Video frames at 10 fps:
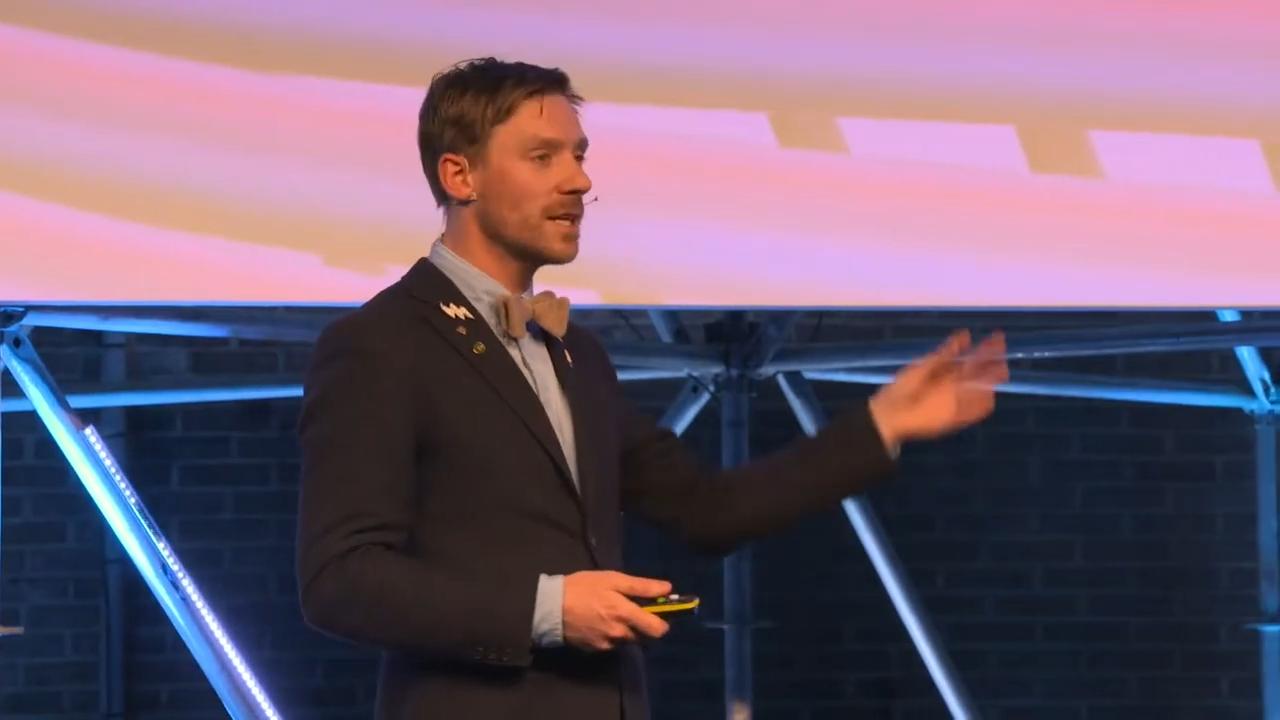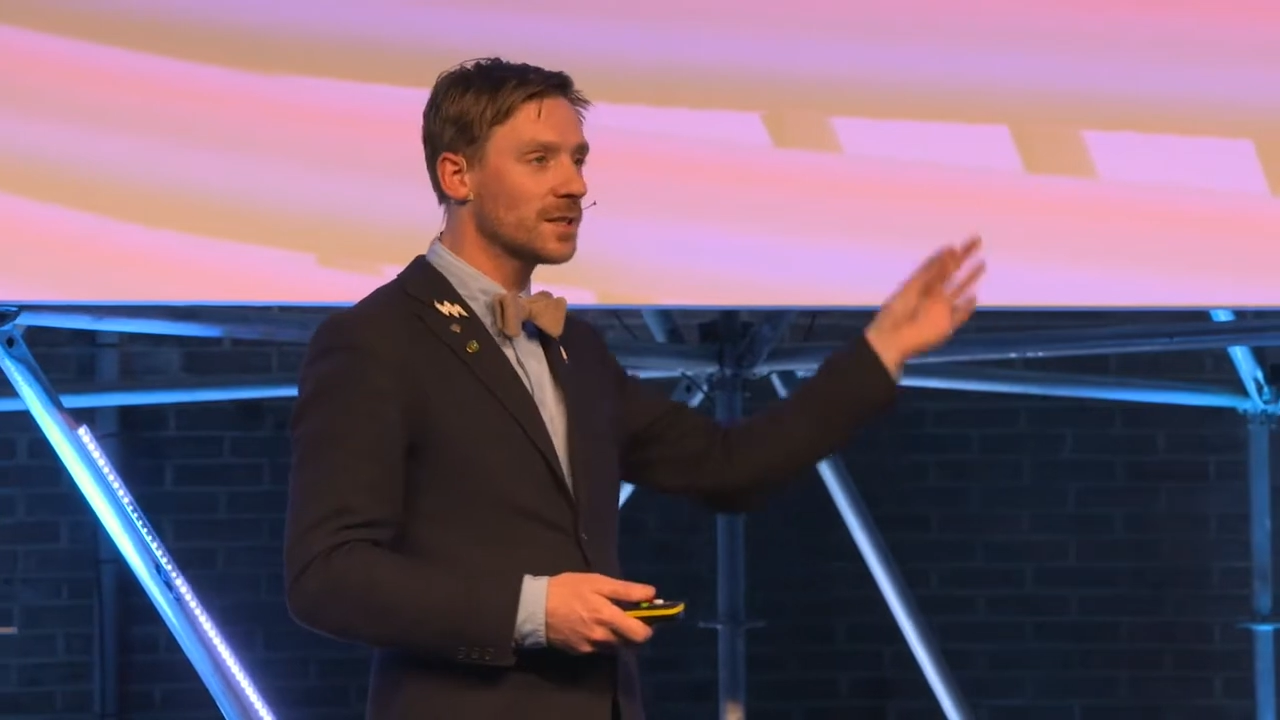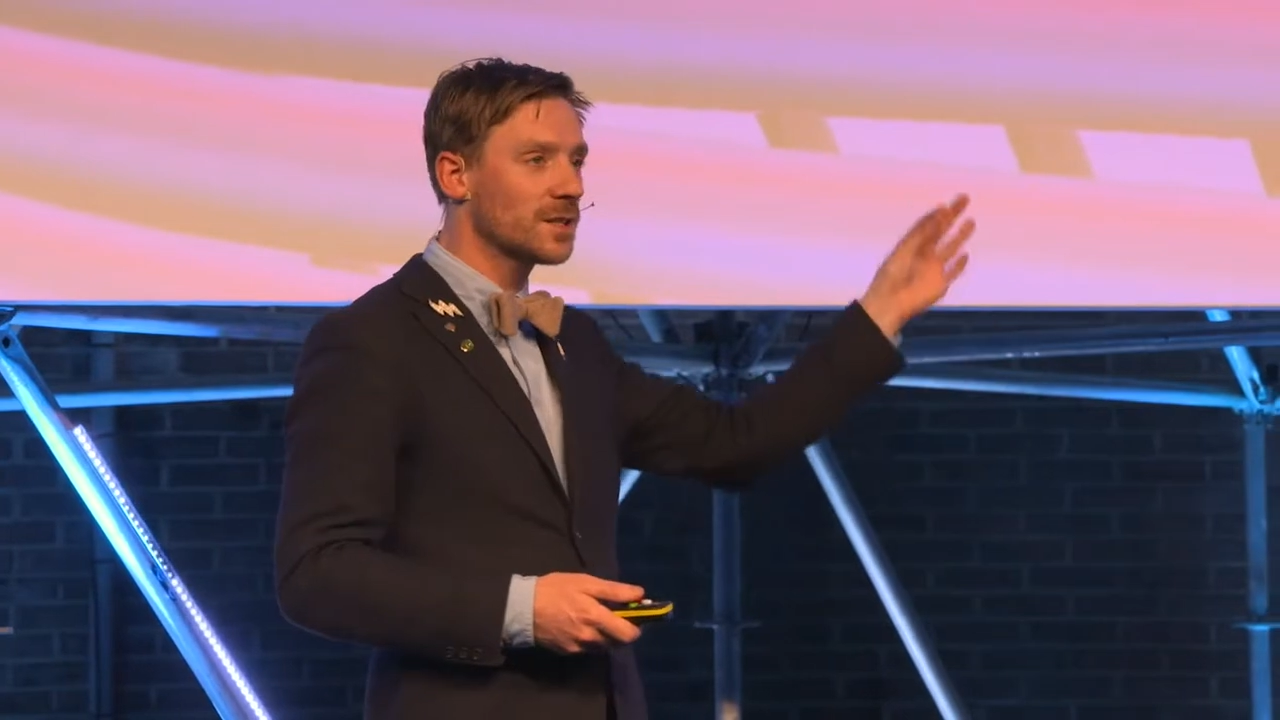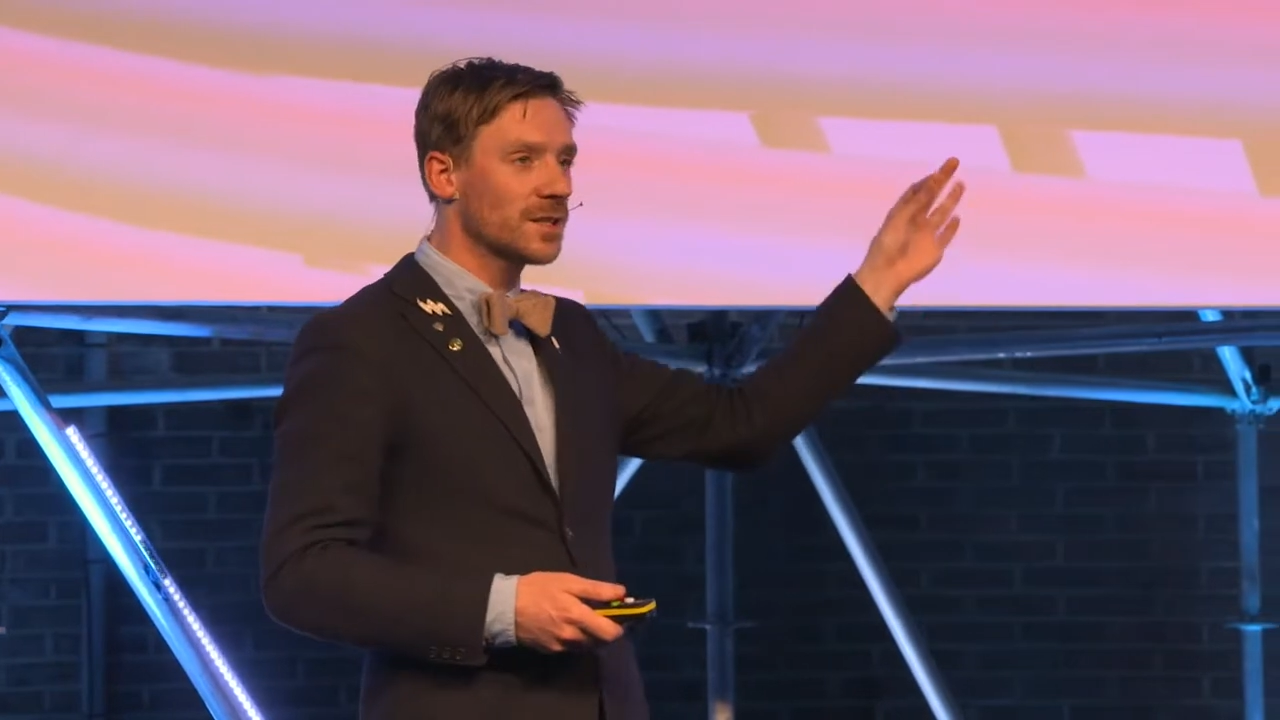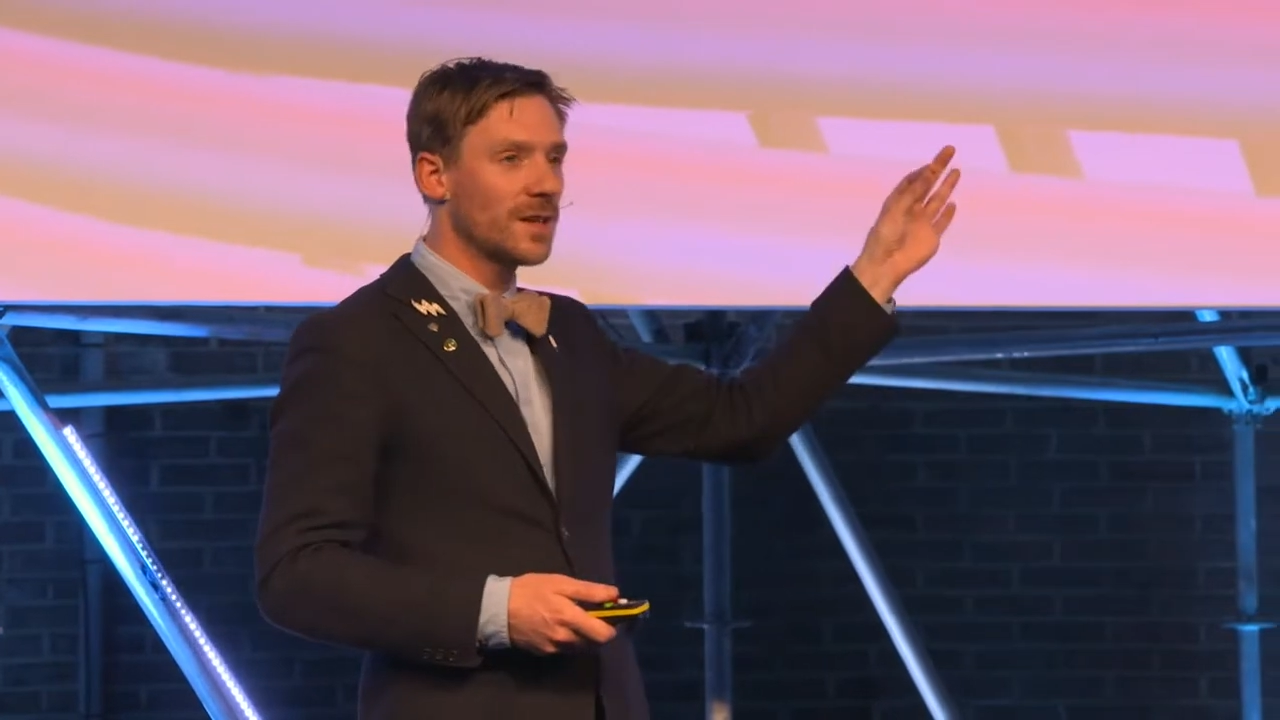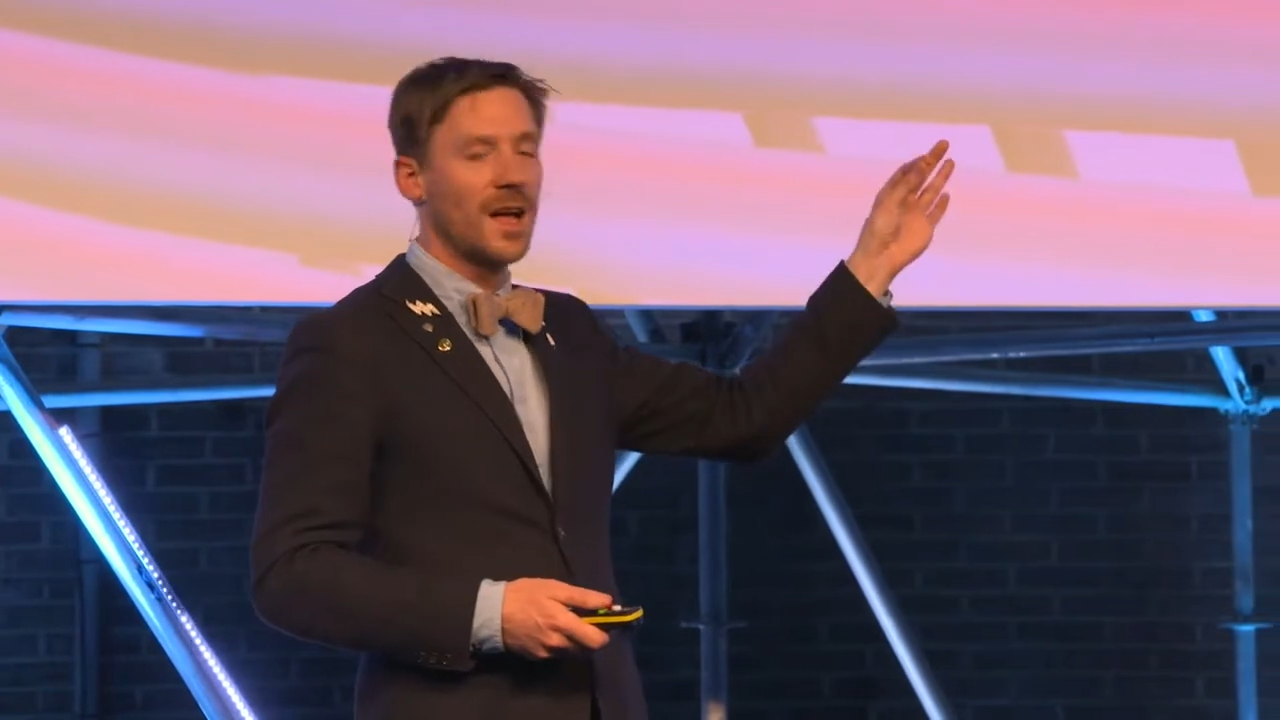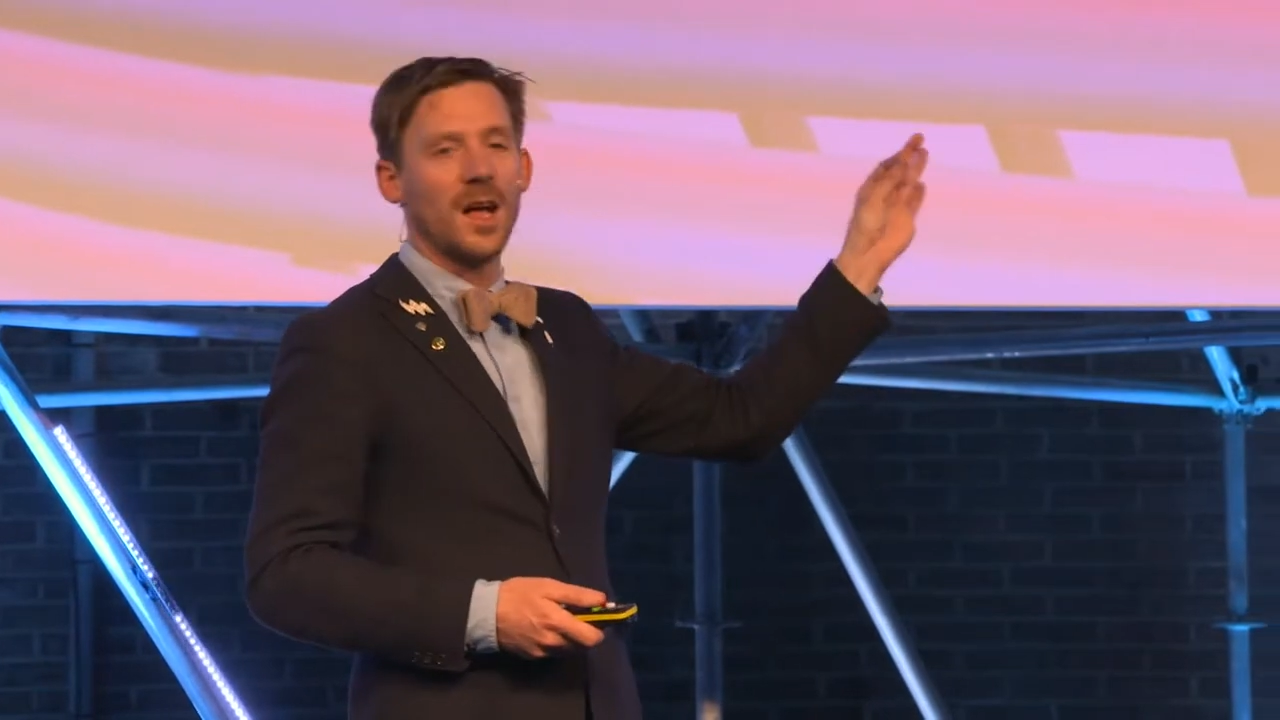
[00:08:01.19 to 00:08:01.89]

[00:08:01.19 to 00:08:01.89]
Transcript: it's